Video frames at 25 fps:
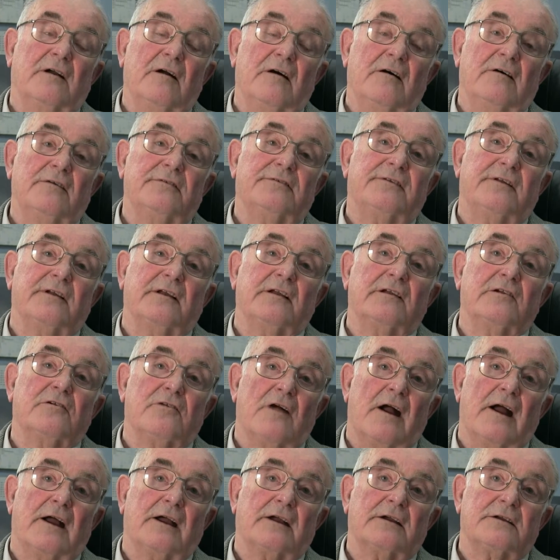casting
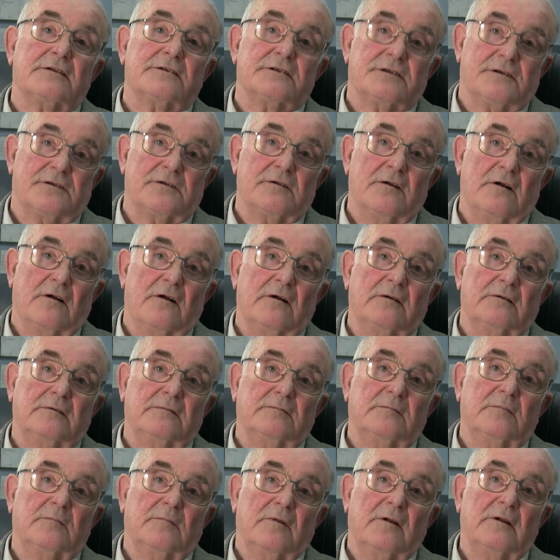cracks
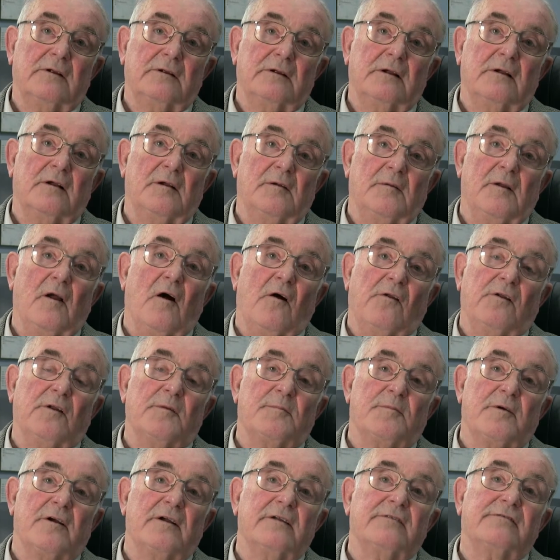on the
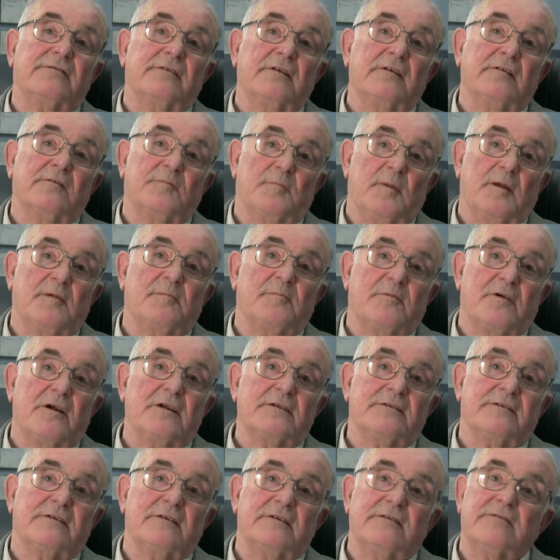press, these big
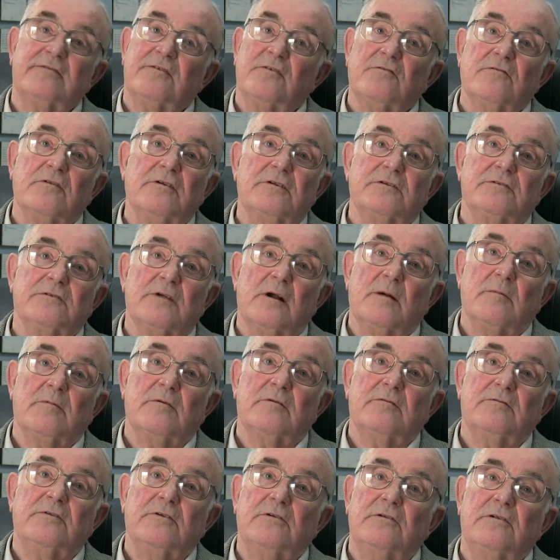presses, you're in
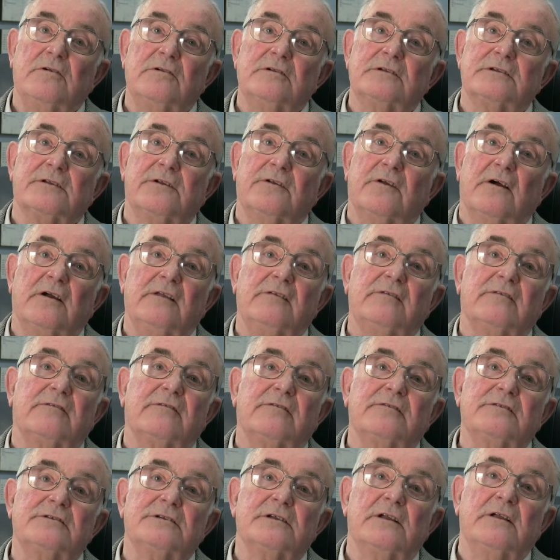trouble. You lose a
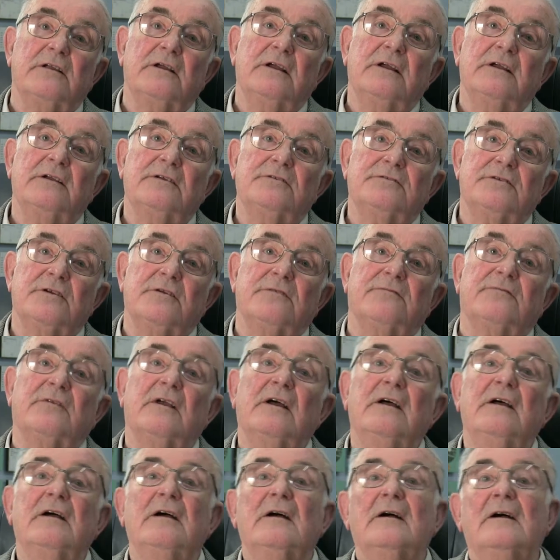night's shift. Yeah.
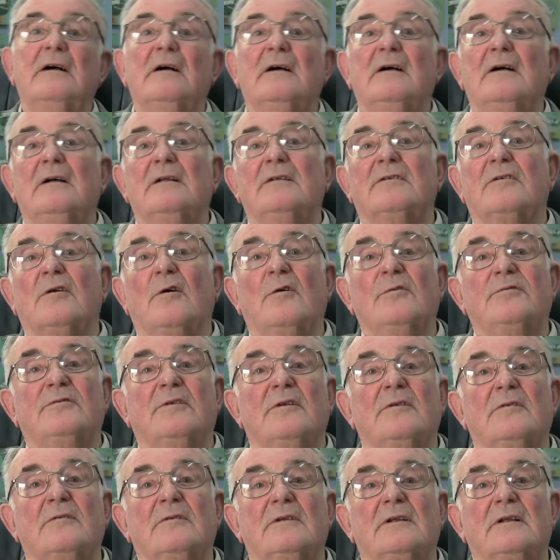So
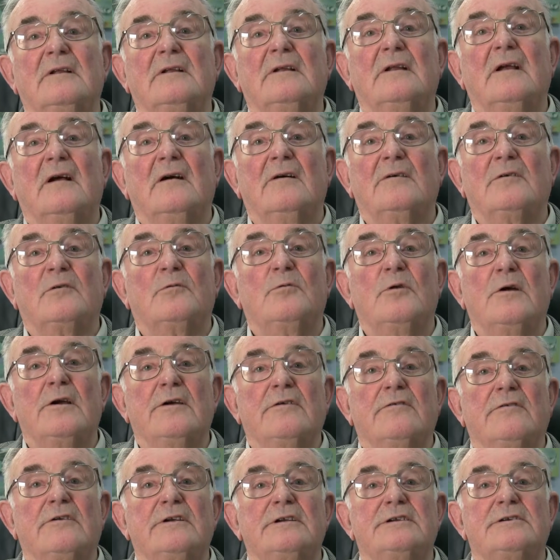often on
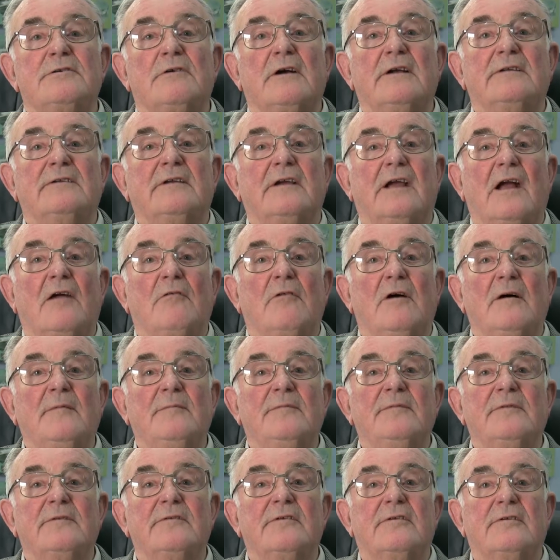queries, you had to go
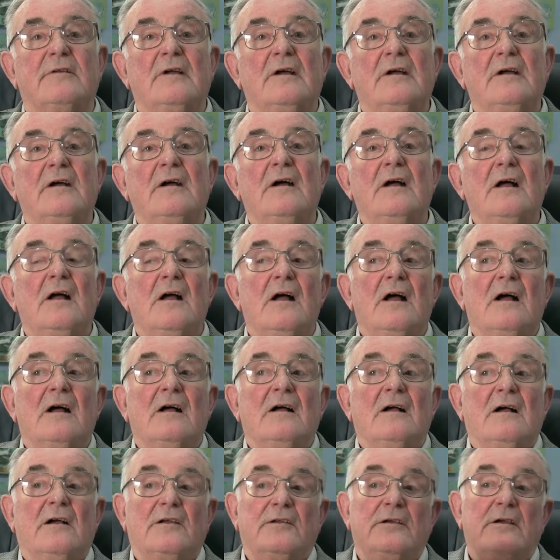up and sort
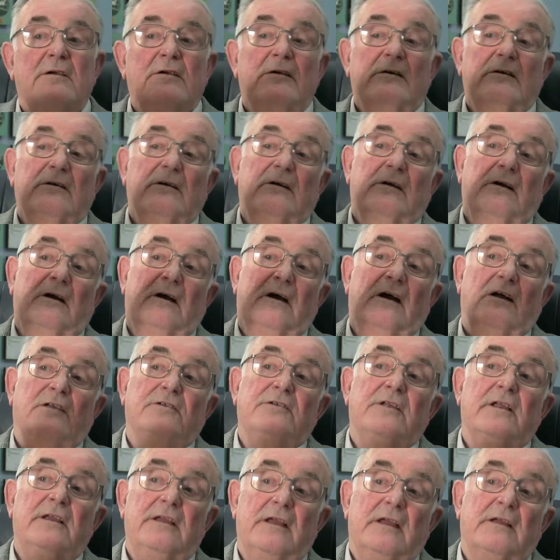it out.
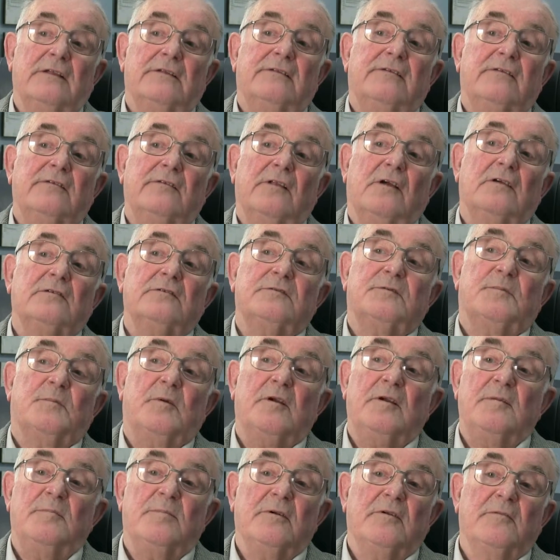And those
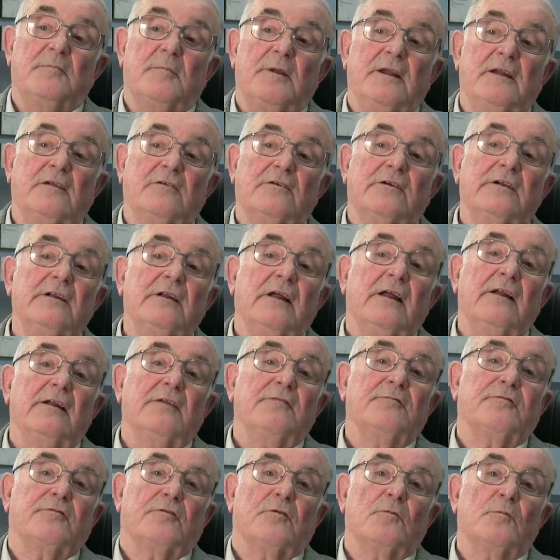people have been looking at
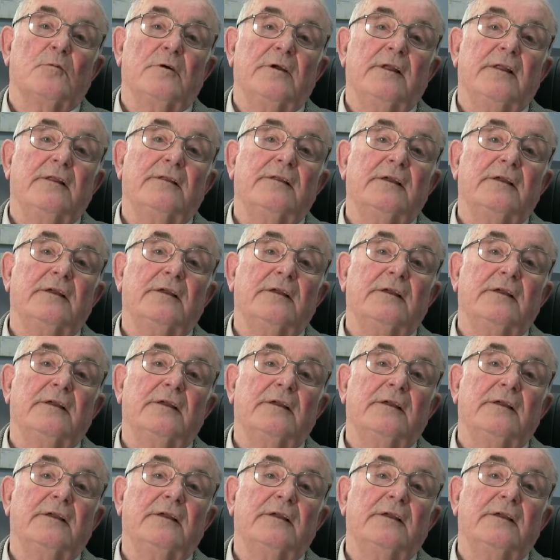it for a week,